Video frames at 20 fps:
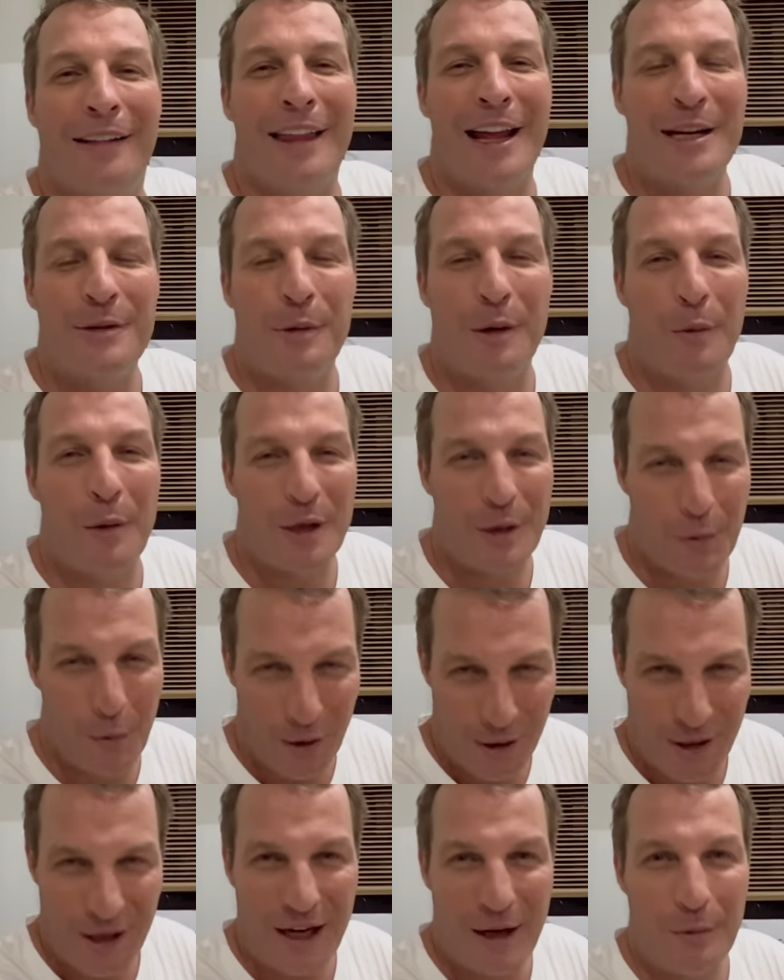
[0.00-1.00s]
thanks very much for
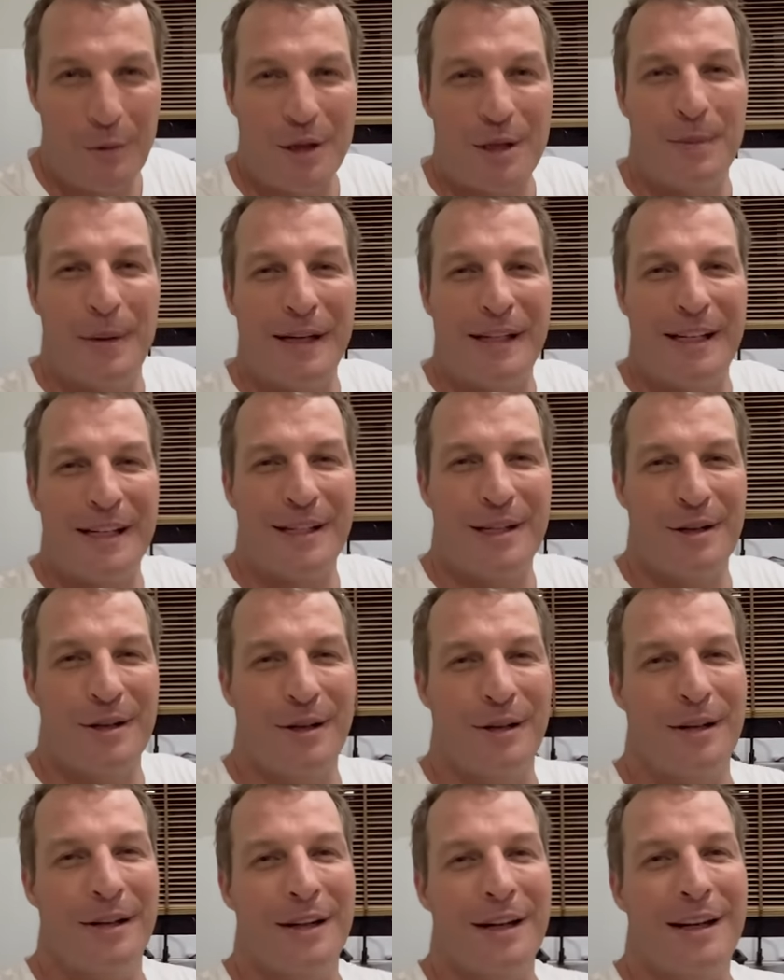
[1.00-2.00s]
watching, and we'll speak to you
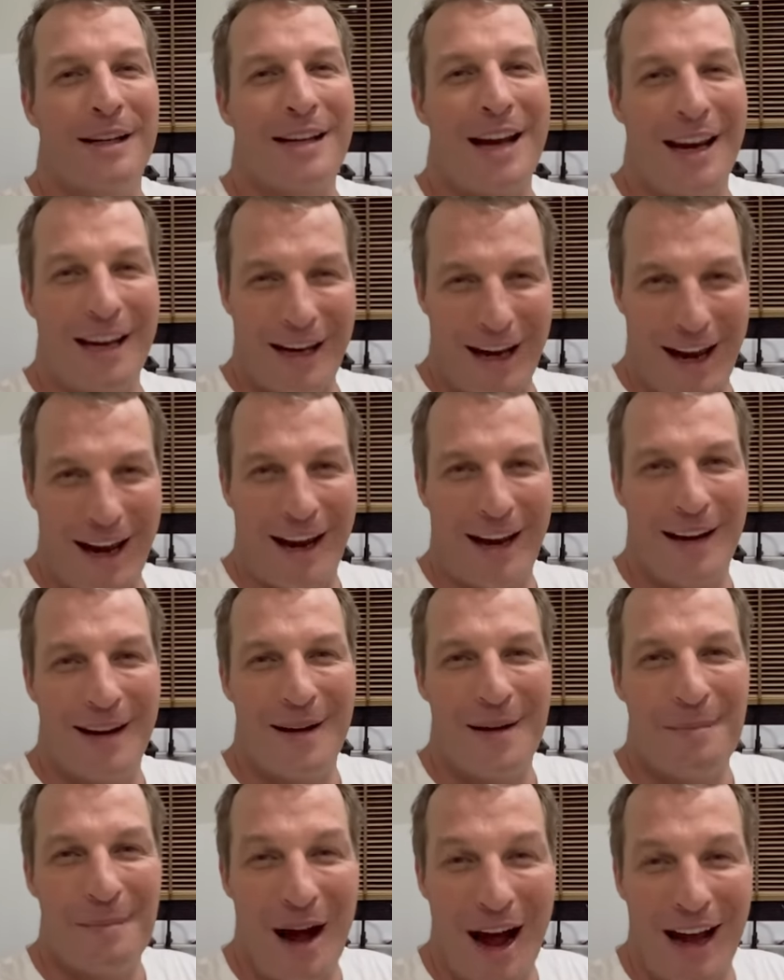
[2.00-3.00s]
soon. Take care.
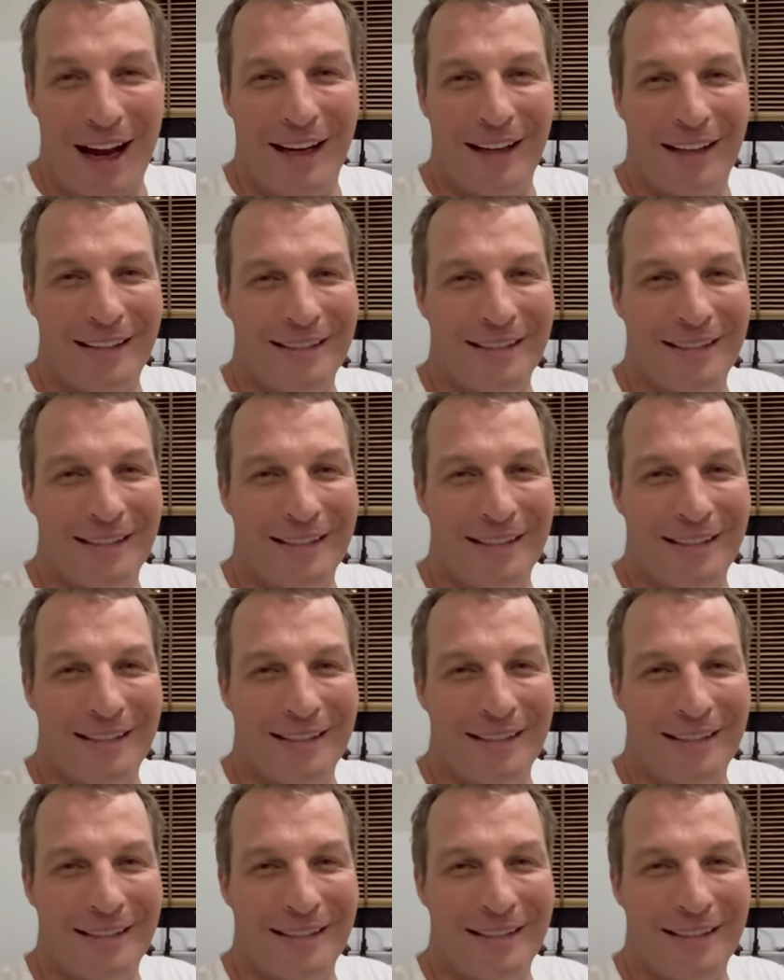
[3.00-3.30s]
Bye.